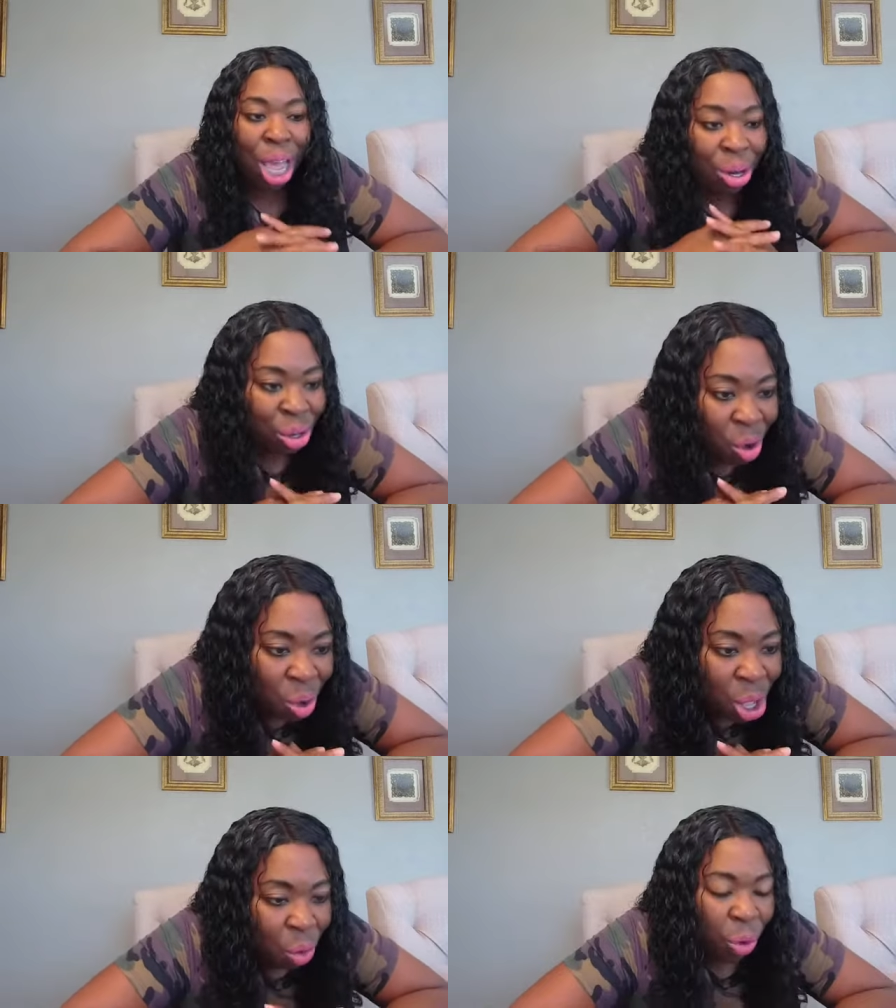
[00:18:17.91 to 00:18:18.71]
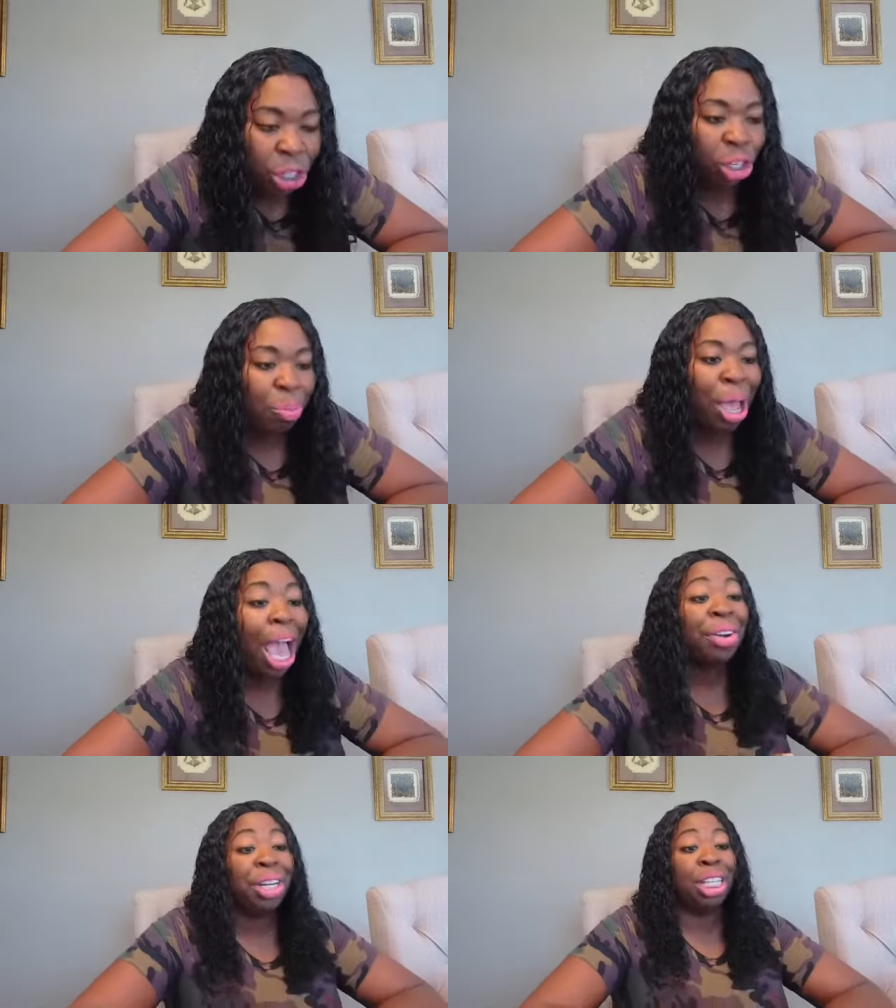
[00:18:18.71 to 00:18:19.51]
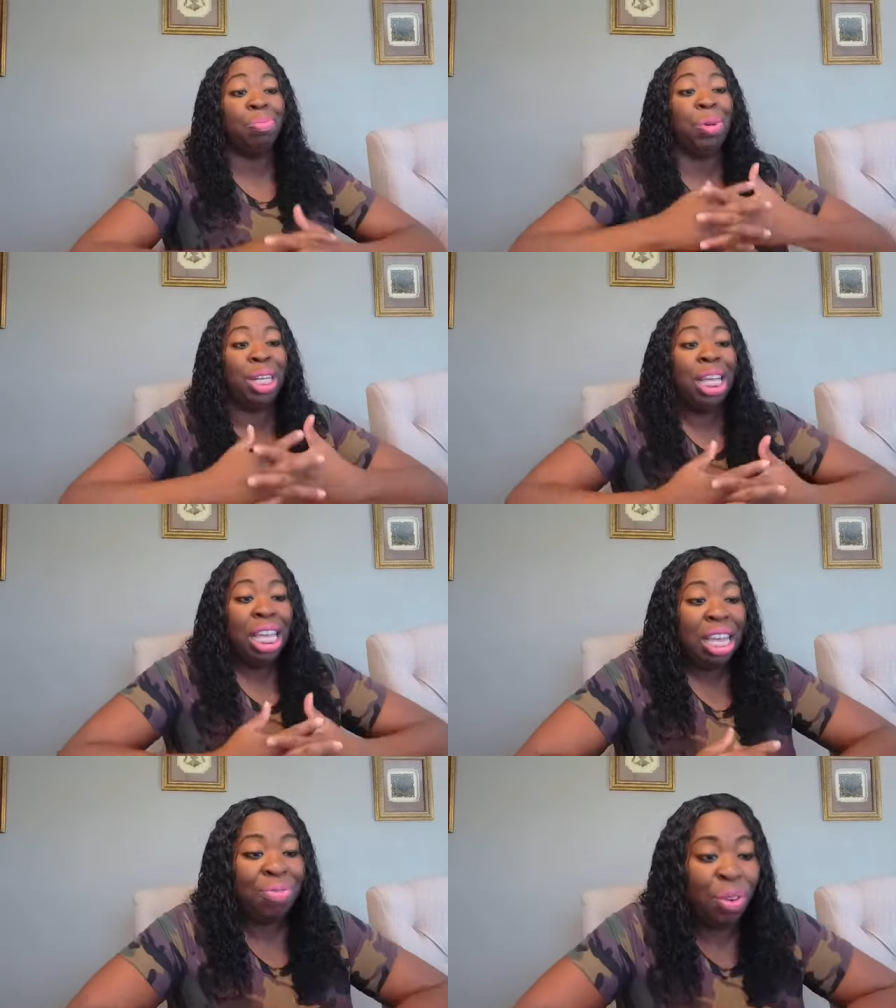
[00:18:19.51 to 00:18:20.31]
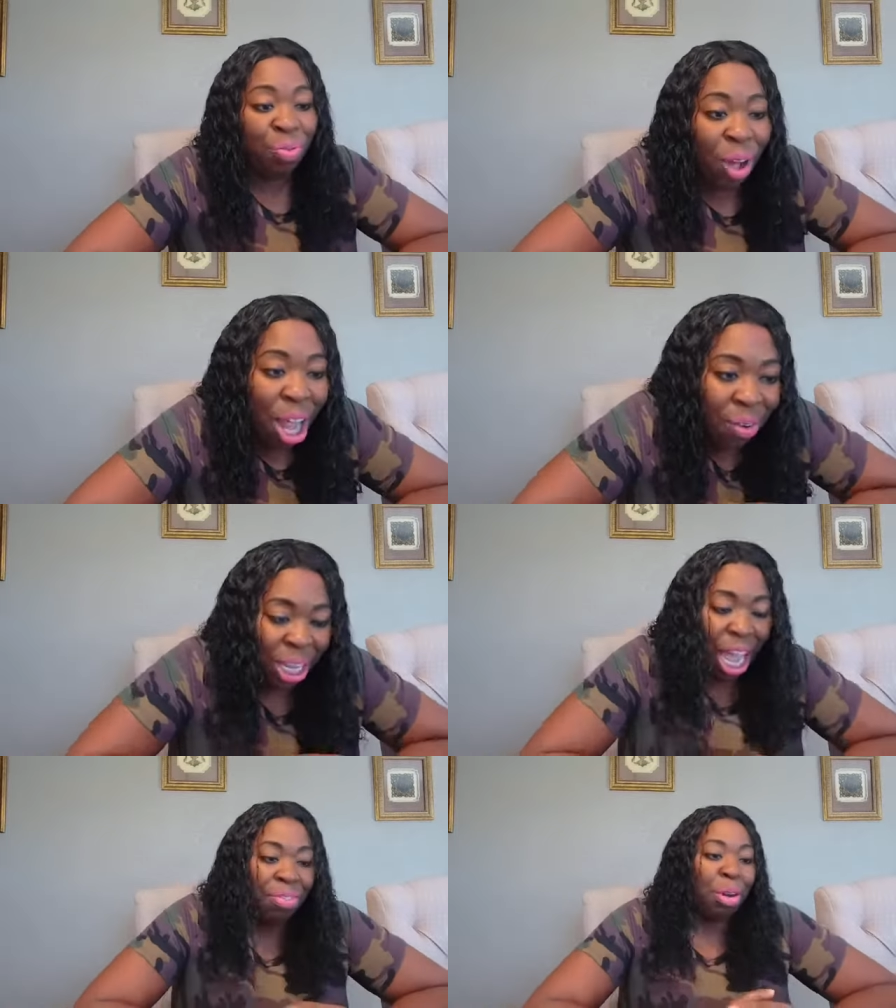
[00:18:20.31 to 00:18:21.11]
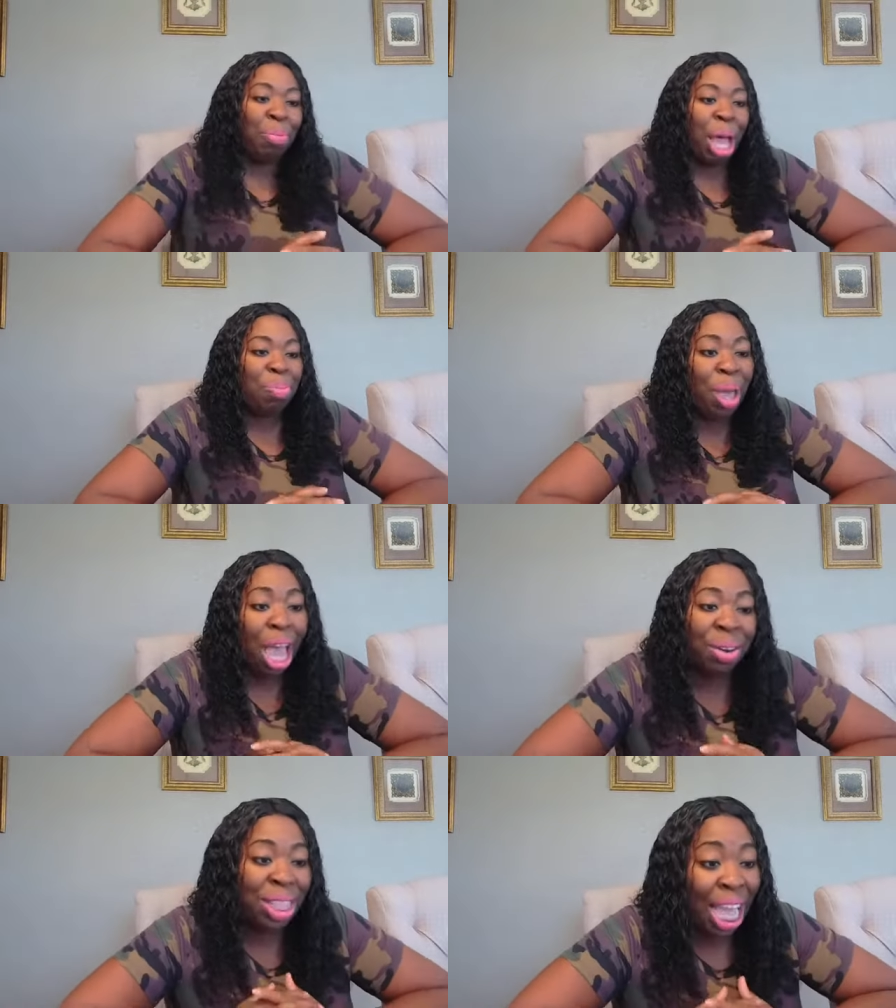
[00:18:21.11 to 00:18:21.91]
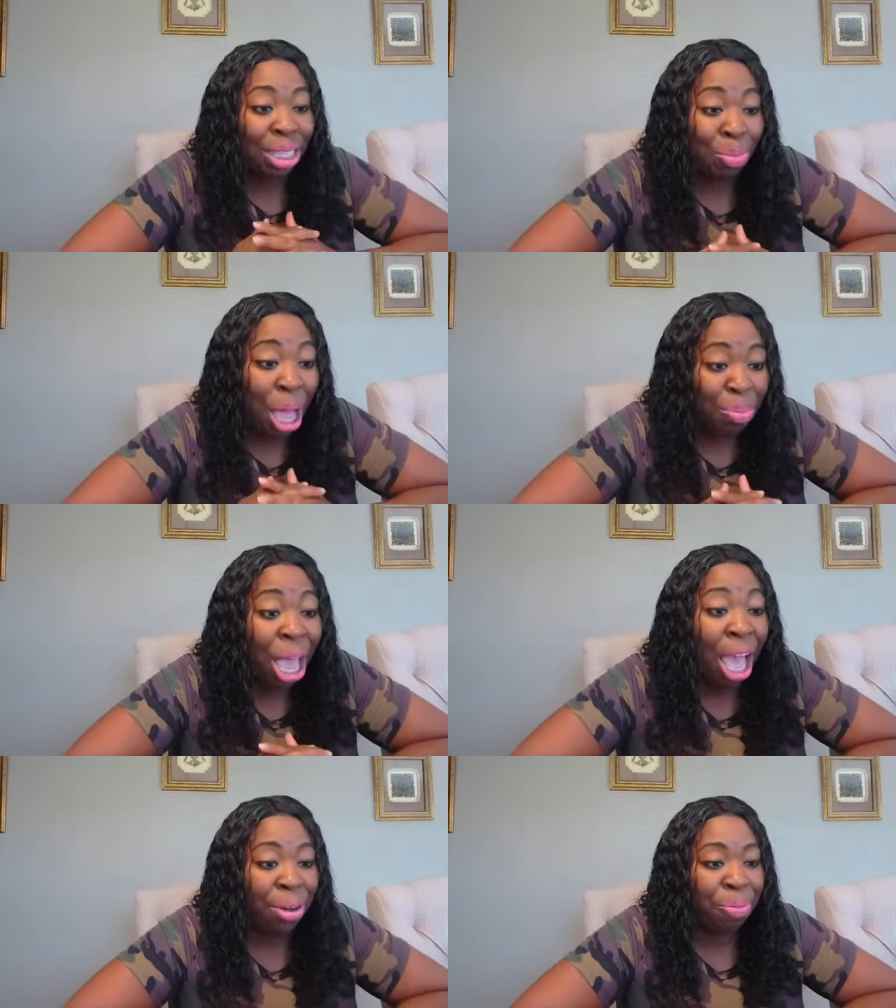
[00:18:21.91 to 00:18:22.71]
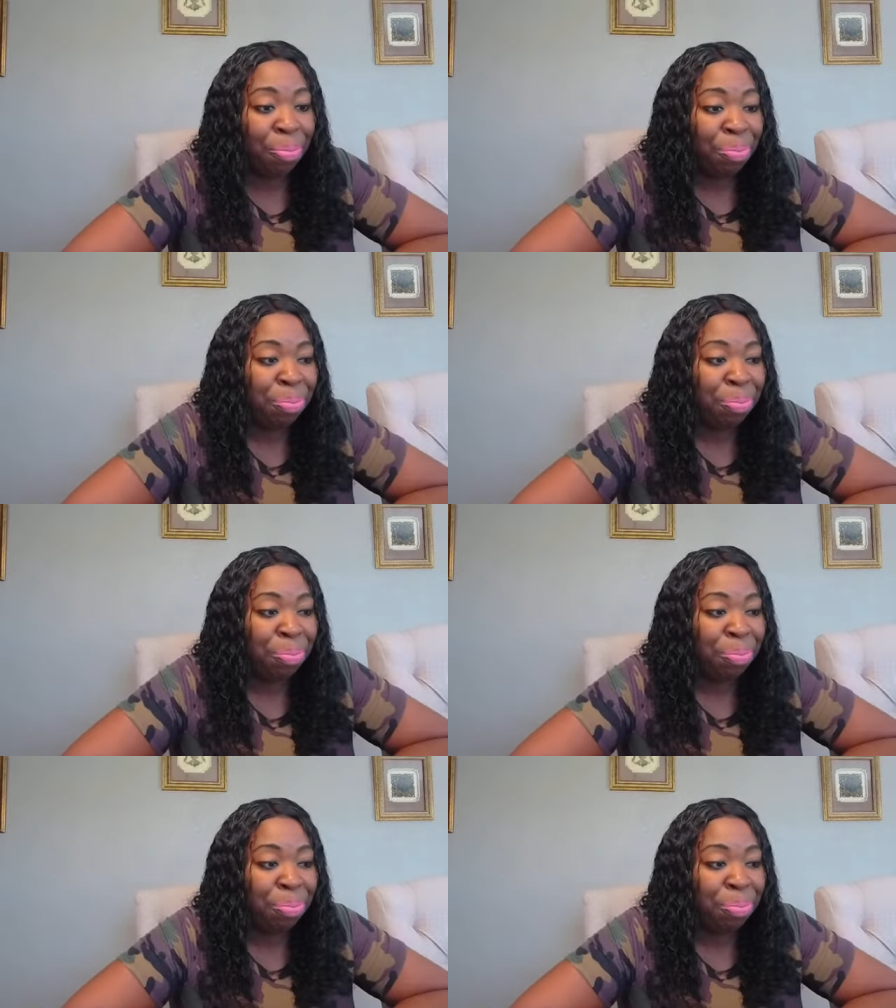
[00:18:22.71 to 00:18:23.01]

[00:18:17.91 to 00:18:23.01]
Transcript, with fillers: I don't know what your pattern is, but if you're following after my pattern, that's my pattern.